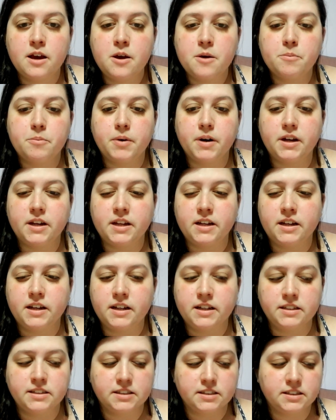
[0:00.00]
but it
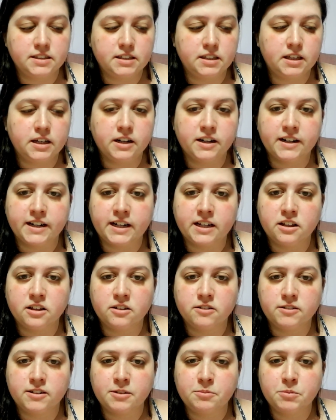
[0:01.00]
is a scary
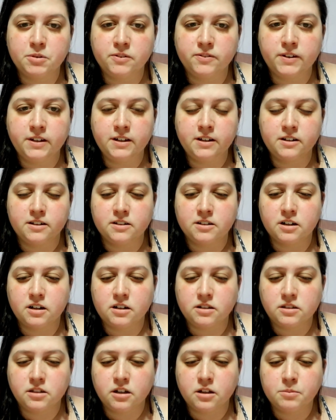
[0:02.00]
cloning movie, or it's
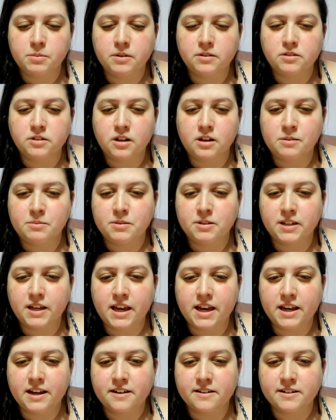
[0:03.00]
all about
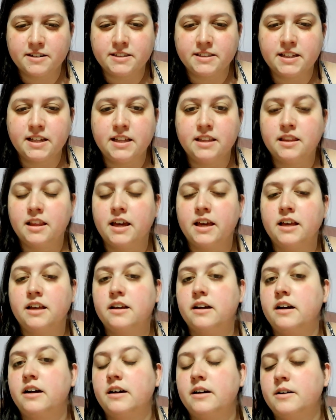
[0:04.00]
doppelgangers, and
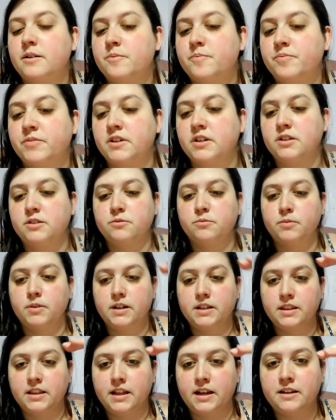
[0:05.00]
like there's
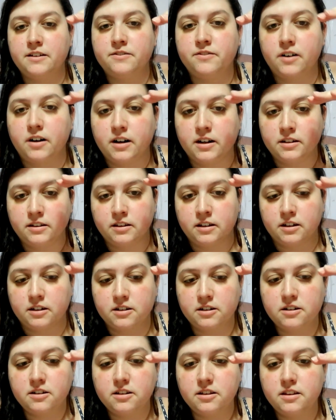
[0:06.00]
one life on the
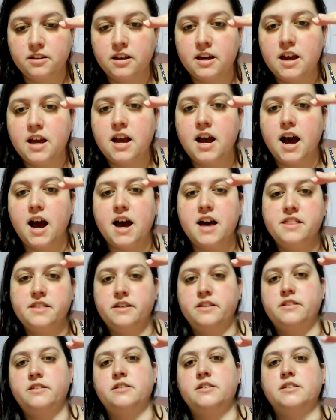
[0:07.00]
earth, and
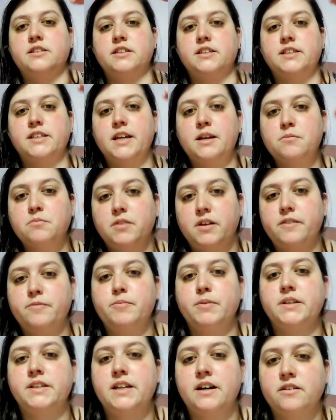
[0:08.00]
then there's the same life
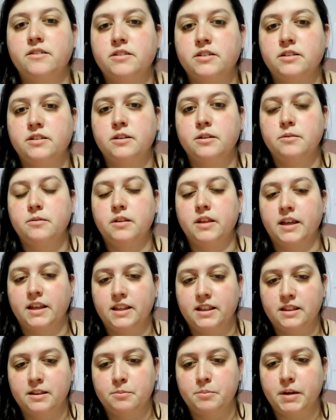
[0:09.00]
but down in the, like
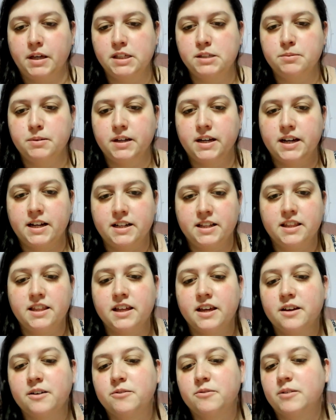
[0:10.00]
in the basement kind of
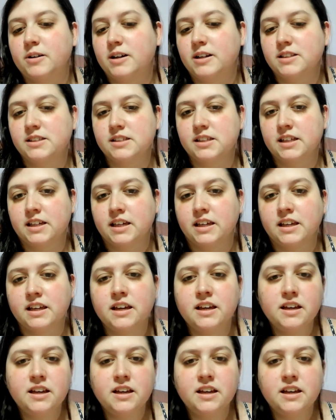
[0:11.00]
thing, where it's like